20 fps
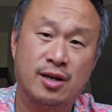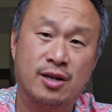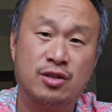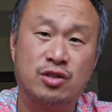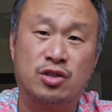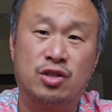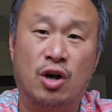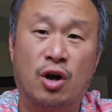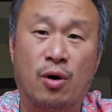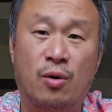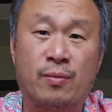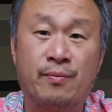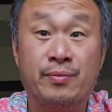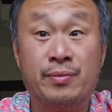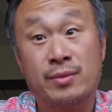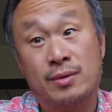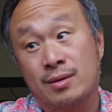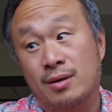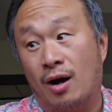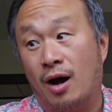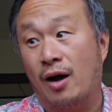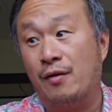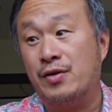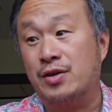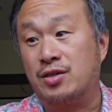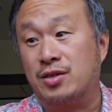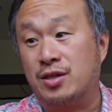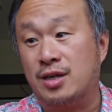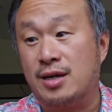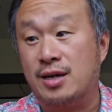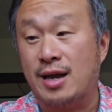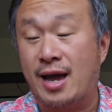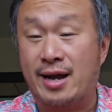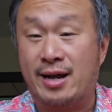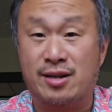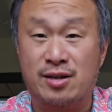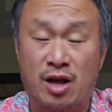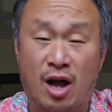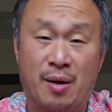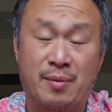So obviously,
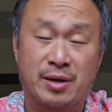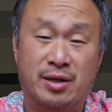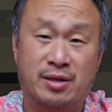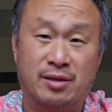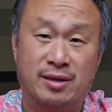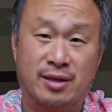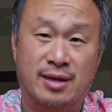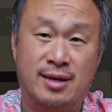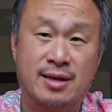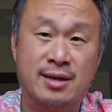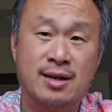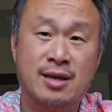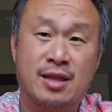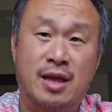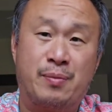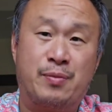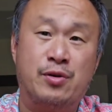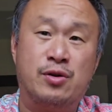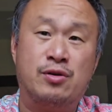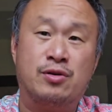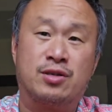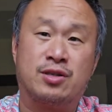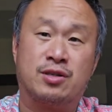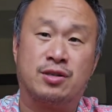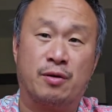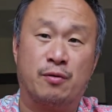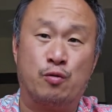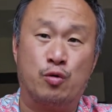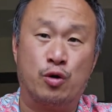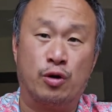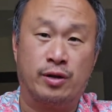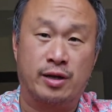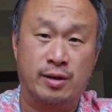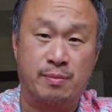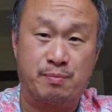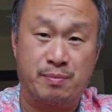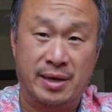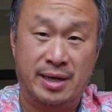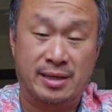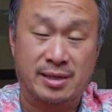economically, that produces a really
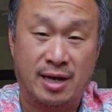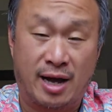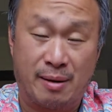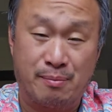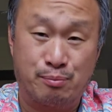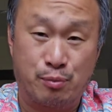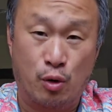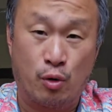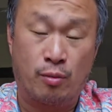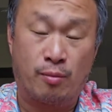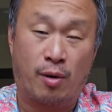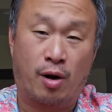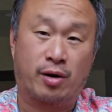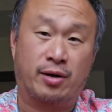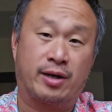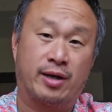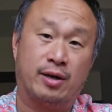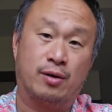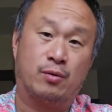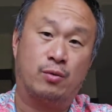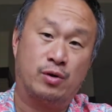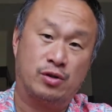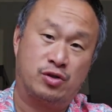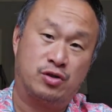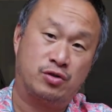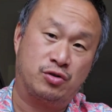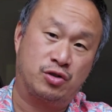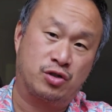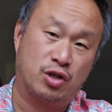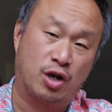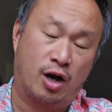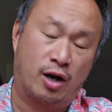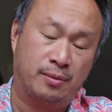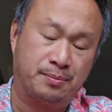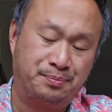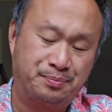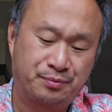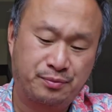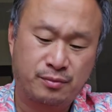big time bull market, which you saw.